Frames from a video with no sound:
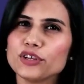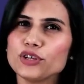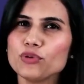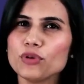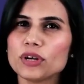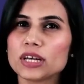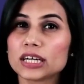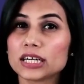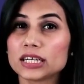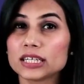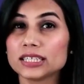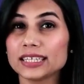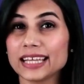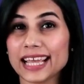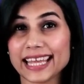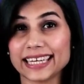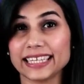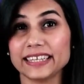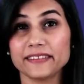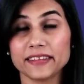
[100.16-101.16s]
you learn
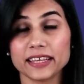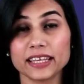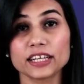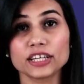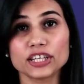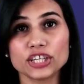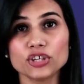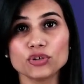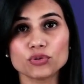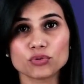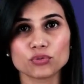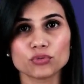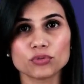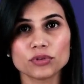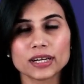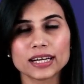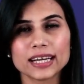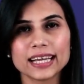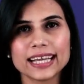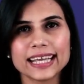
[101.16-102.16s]
anything new,
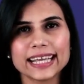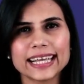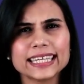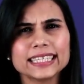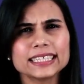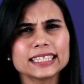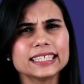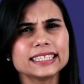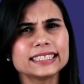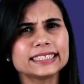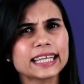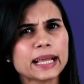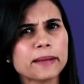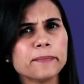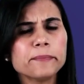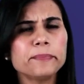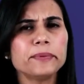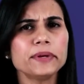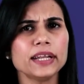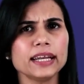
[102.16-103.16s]
it
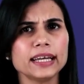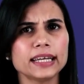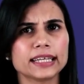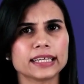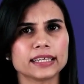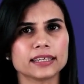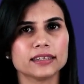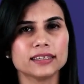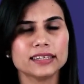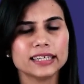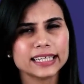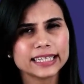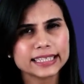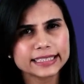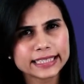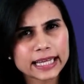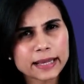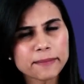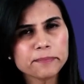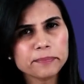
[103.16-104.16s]
temporarily
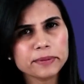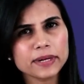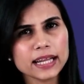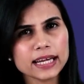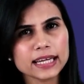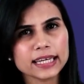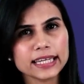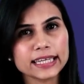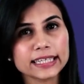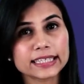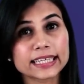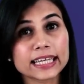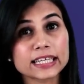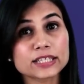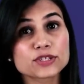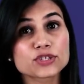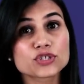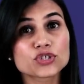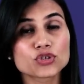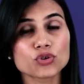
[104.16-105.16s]
it
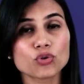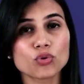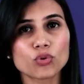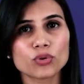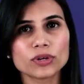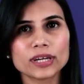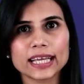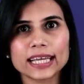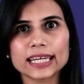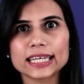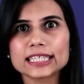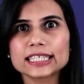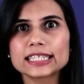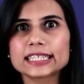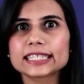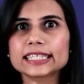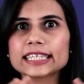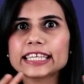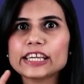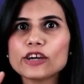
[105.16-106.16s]
gets stored in a
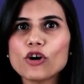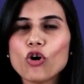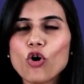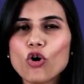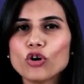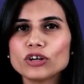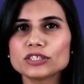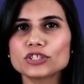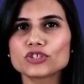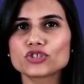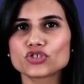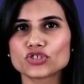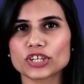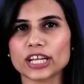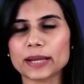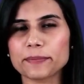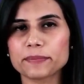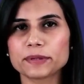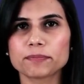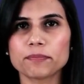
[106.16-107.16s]
seahorse
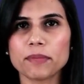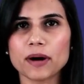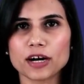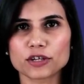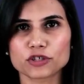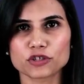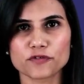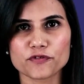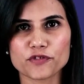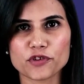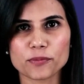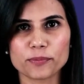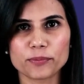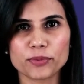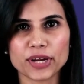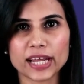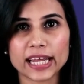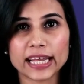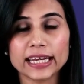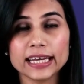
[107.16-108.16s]
shaped part of your
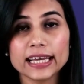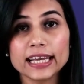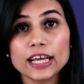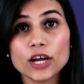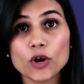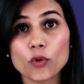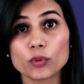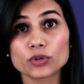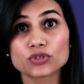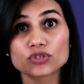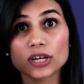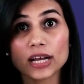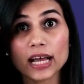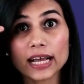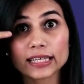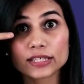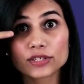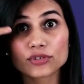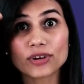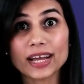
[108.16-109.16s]
brain which
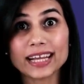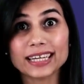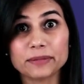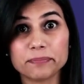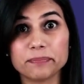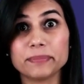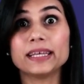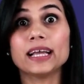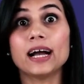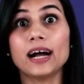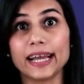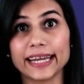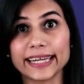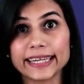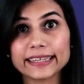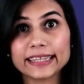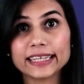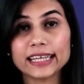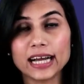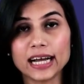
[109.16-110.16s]
lies right
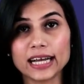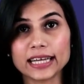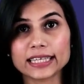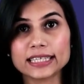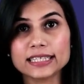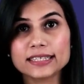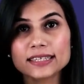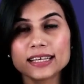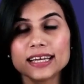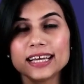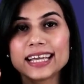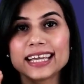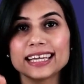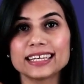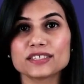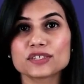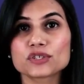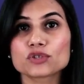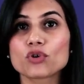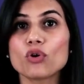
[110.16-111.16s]
behind the eyes.
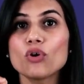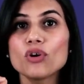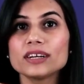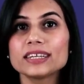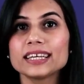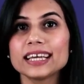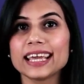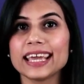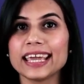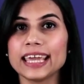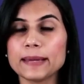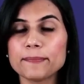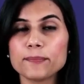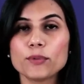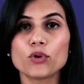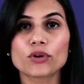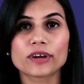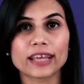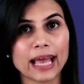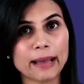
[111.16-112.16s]
It is called
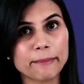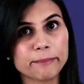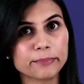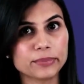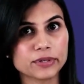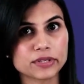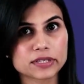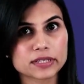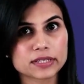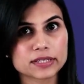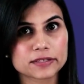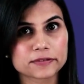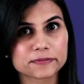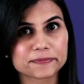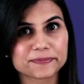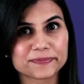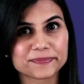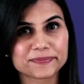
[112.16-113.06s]
hippocampus.